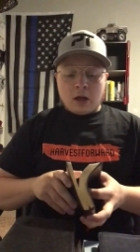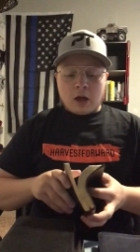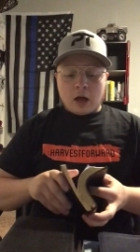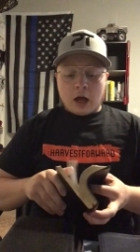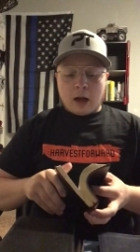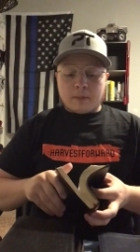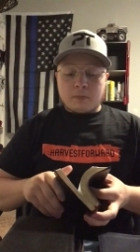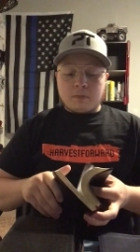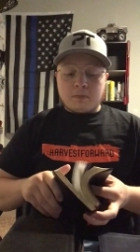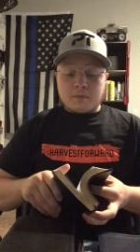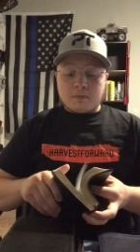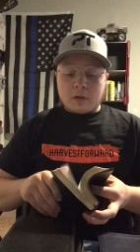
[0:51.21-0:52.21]

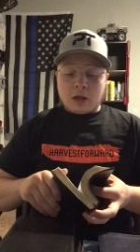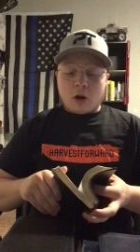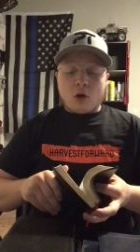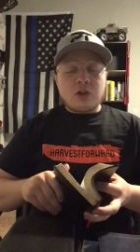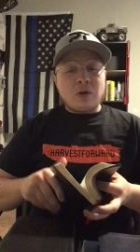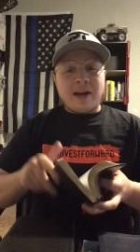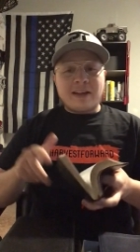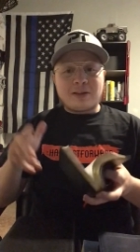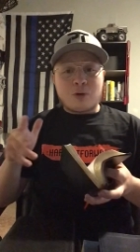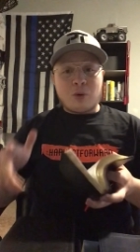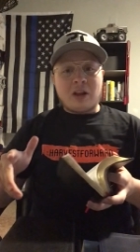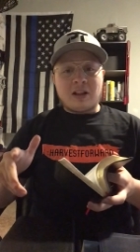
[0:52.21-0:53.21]
It also has
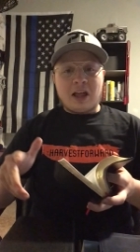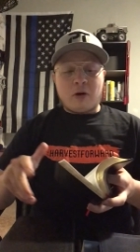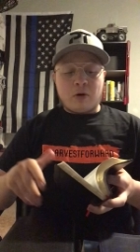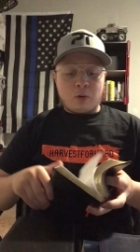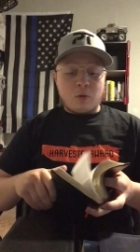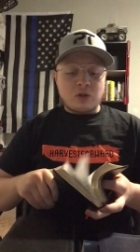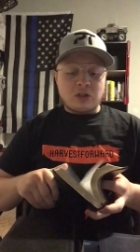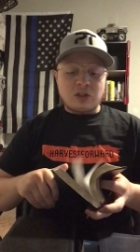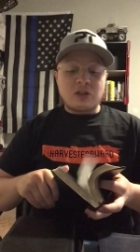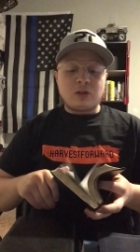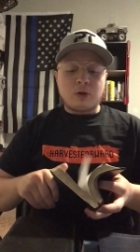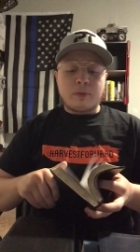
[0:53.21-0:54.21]
the red lettering, which is
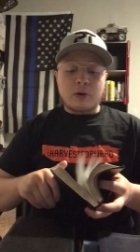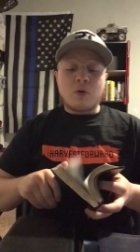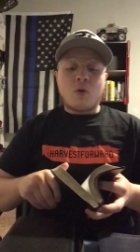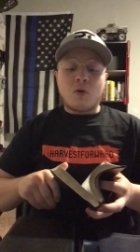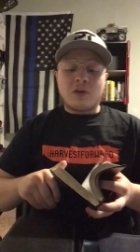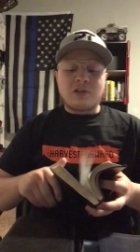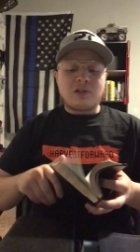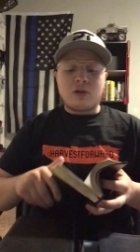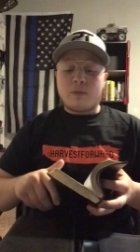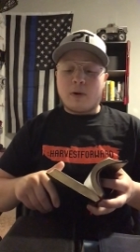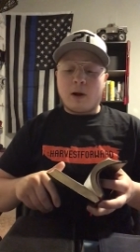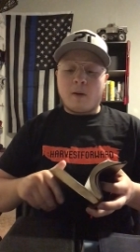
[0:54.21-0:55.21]
super cool and
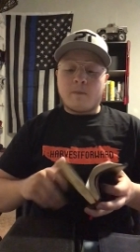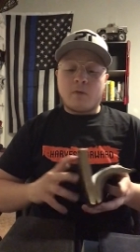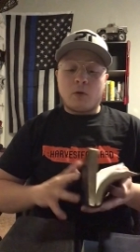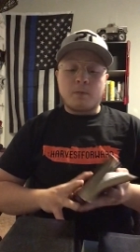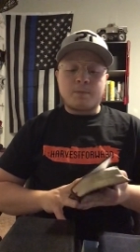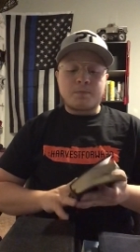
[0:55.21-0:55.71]
super helpful.